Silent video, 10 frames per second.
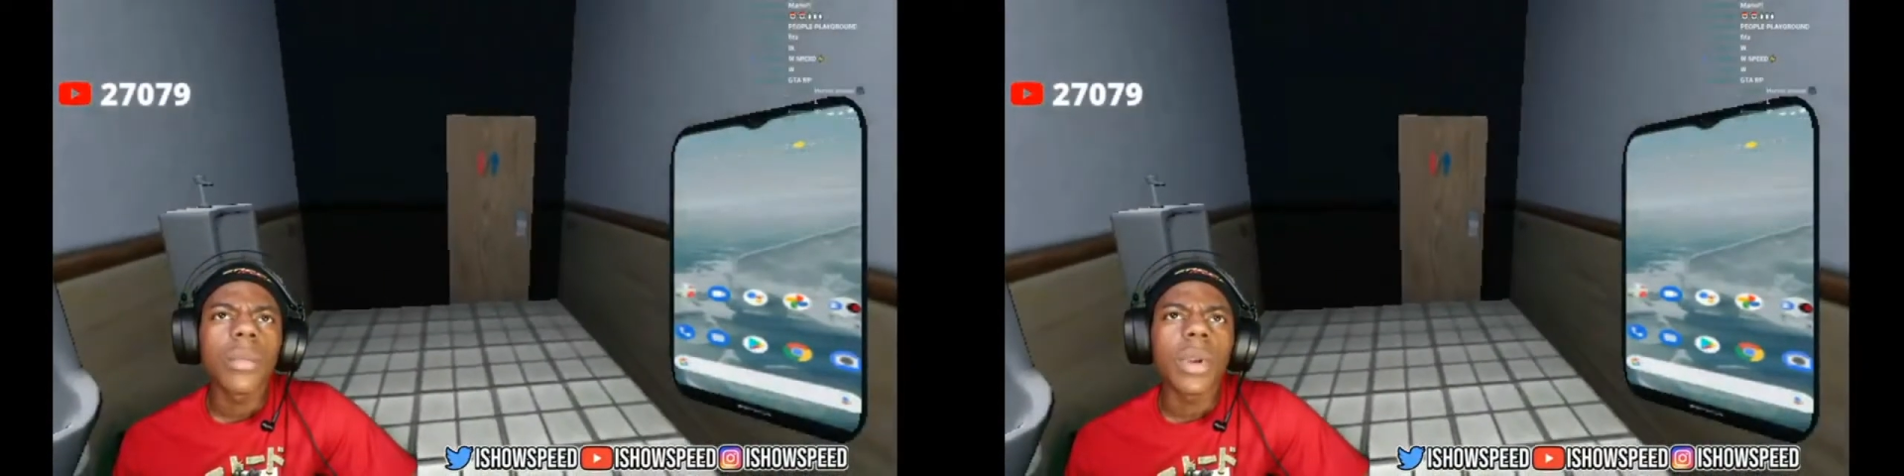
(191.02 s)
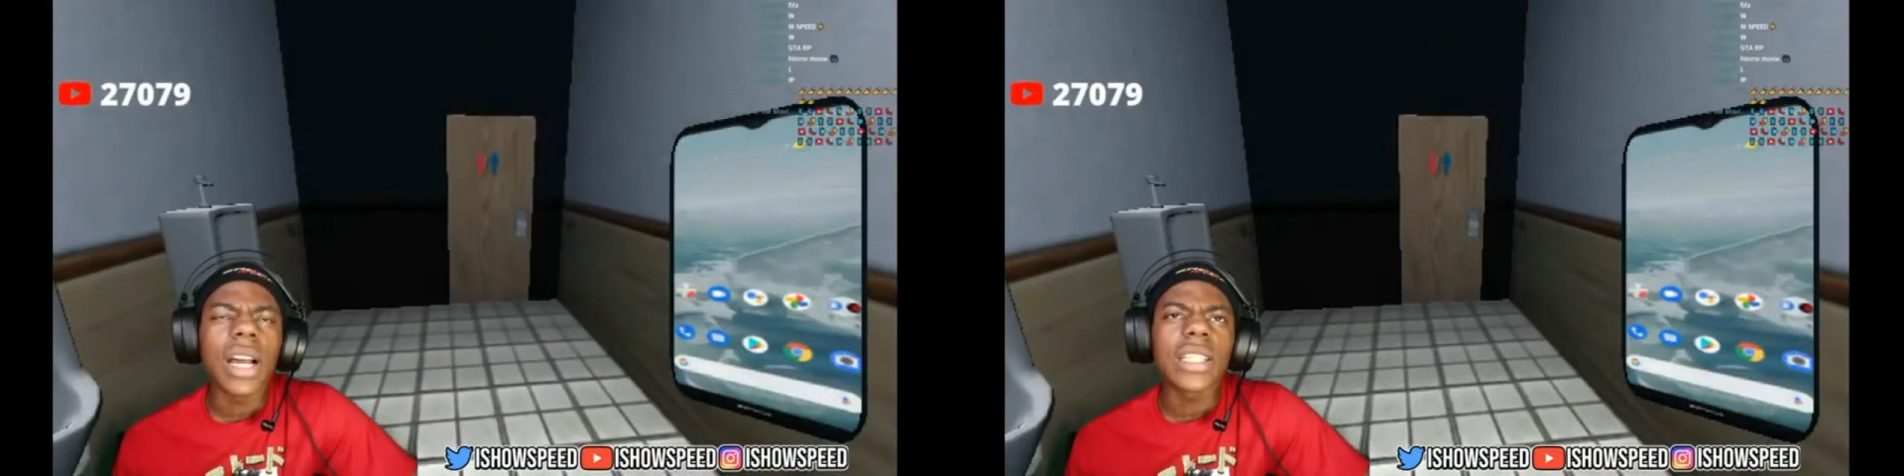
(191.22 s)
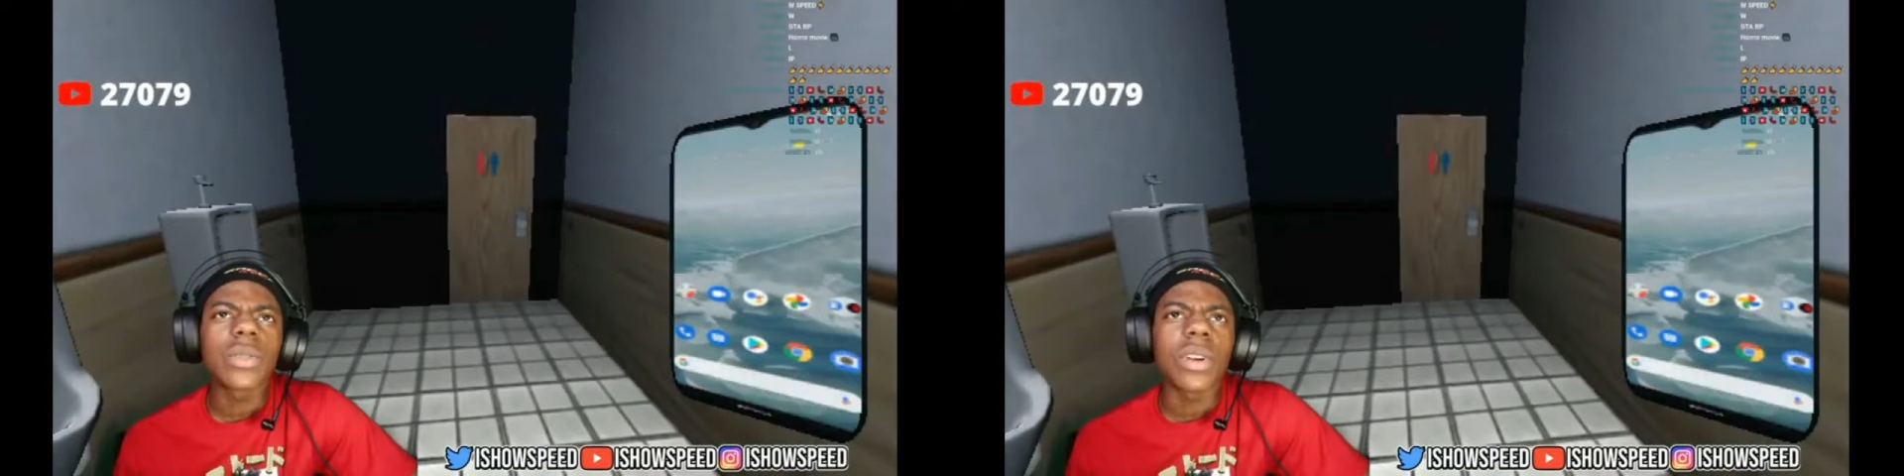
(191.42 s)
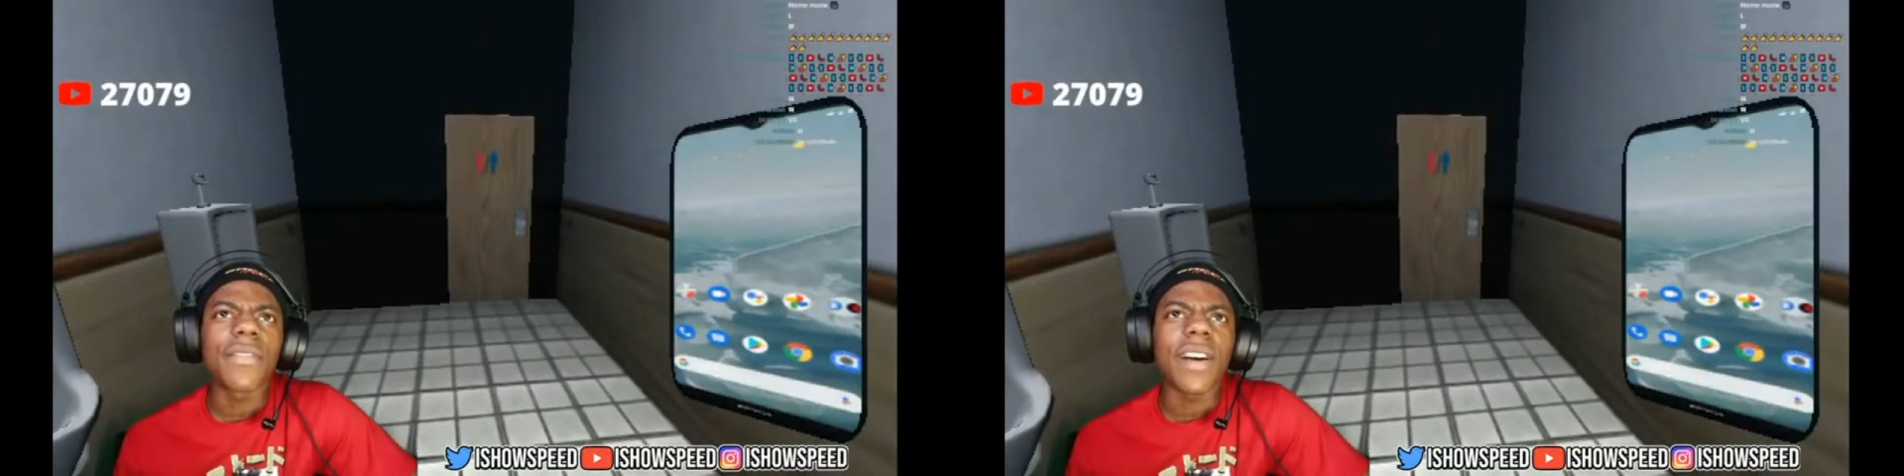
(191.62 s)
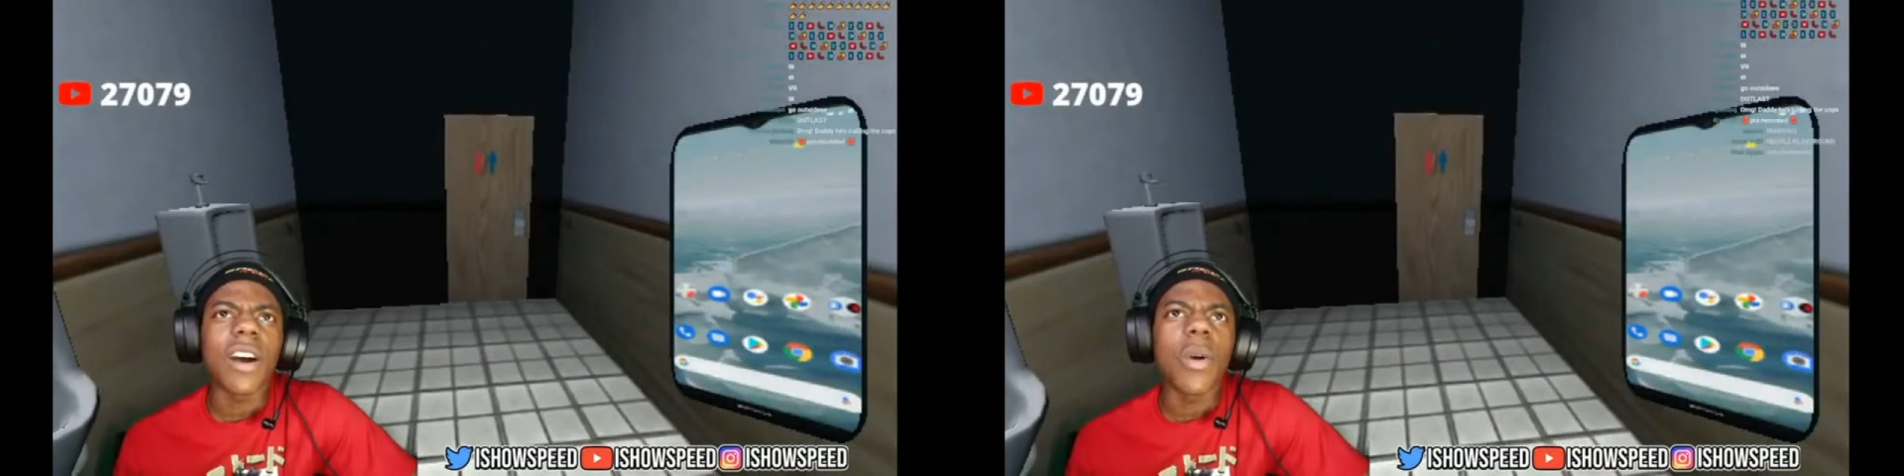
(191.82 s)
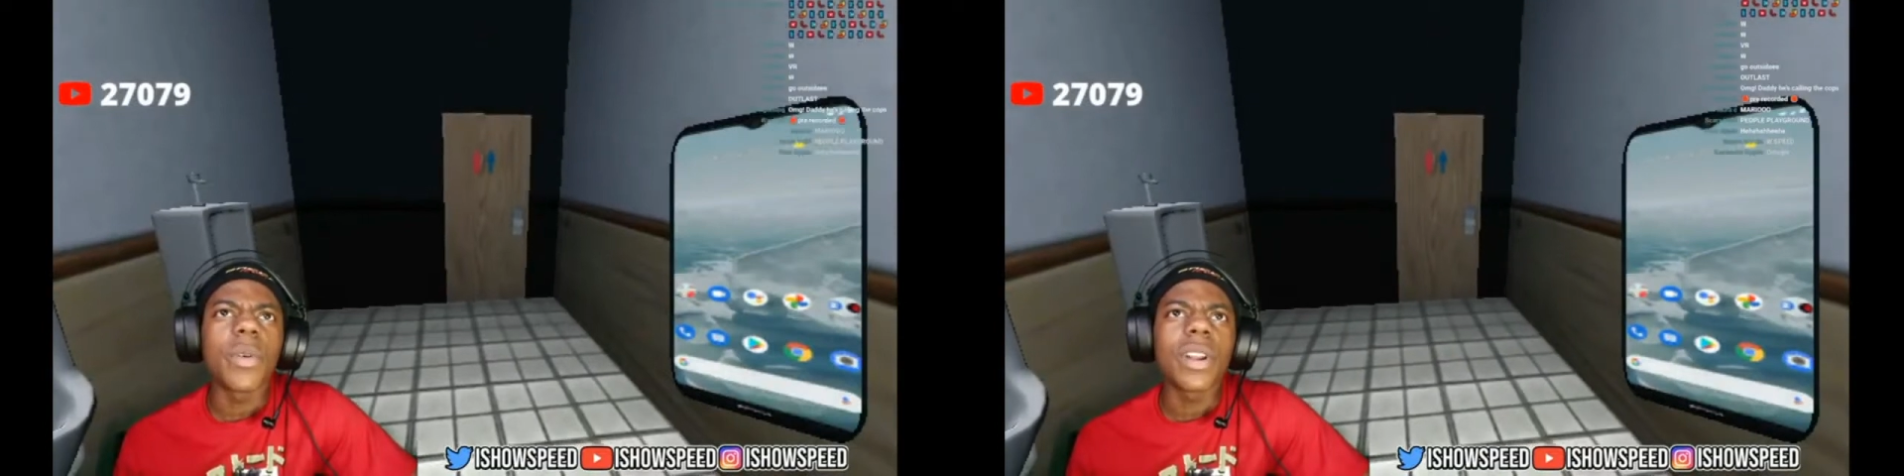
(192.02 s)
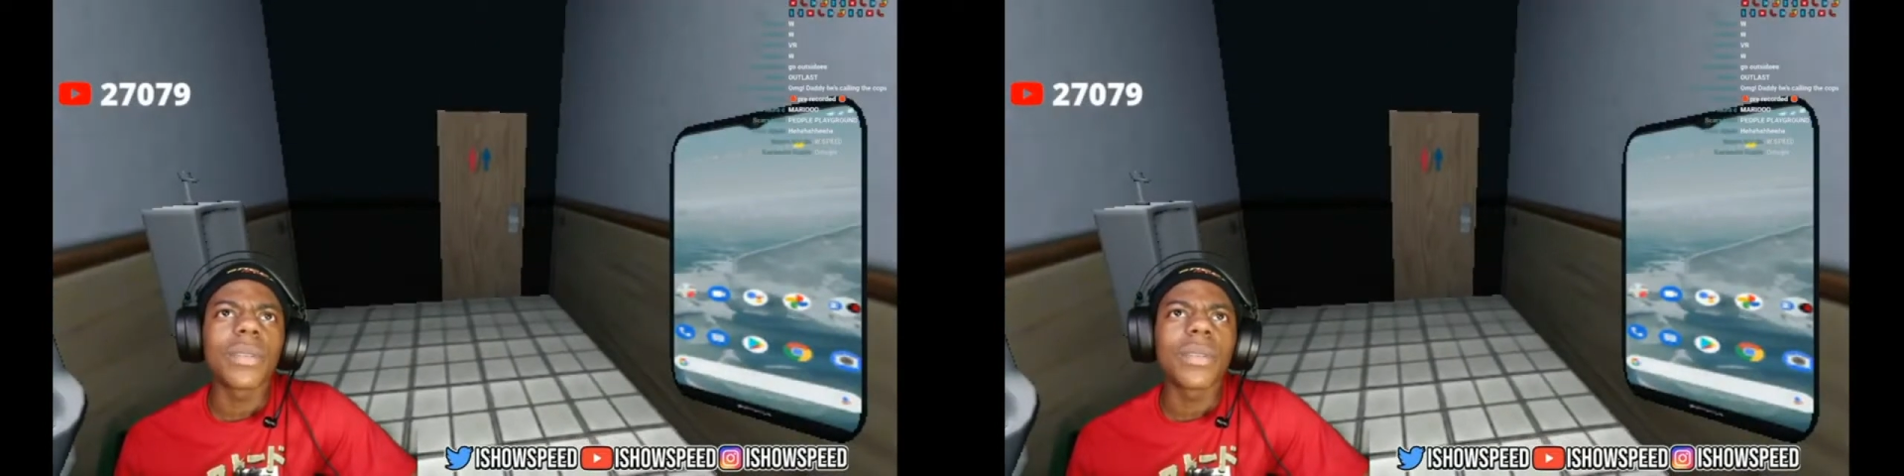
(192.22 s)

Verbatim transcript: Bro, I swear, if I open